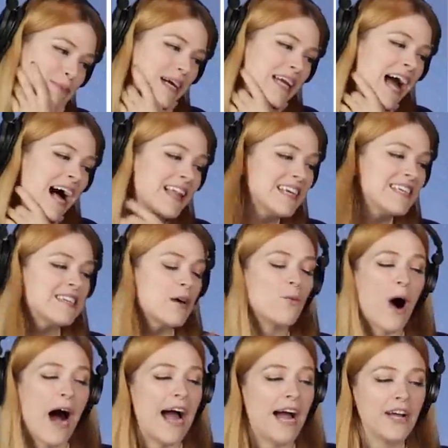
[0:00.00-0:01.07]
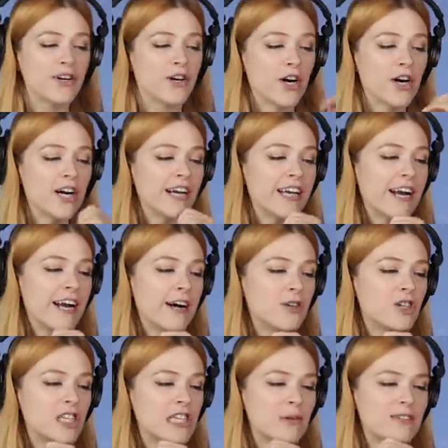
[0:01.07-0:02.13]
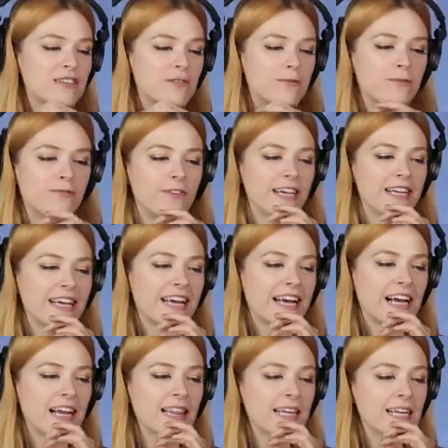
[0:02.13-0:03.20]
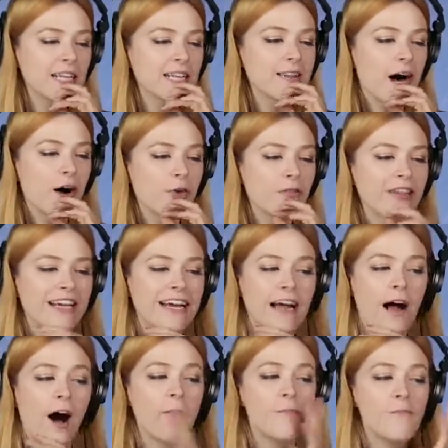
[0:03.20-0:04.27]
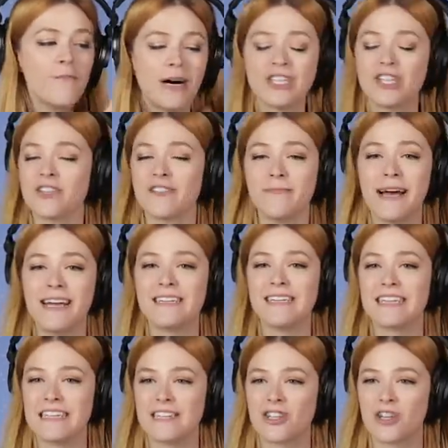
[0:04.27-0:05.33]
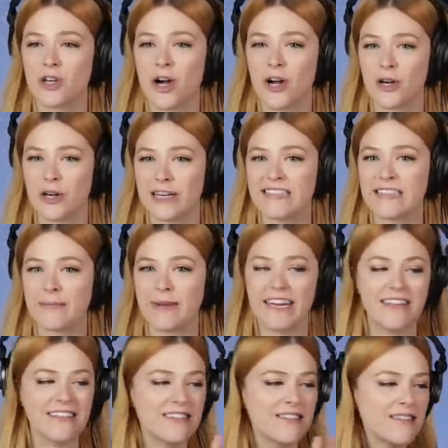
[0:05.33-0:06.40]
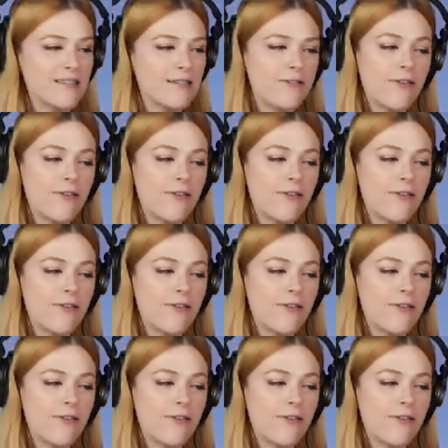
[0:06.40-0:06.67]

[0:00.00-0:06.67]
But Kelly's a wild girl, you know? She was feeling a little lonely. A bunch of men ditched her on Christmas.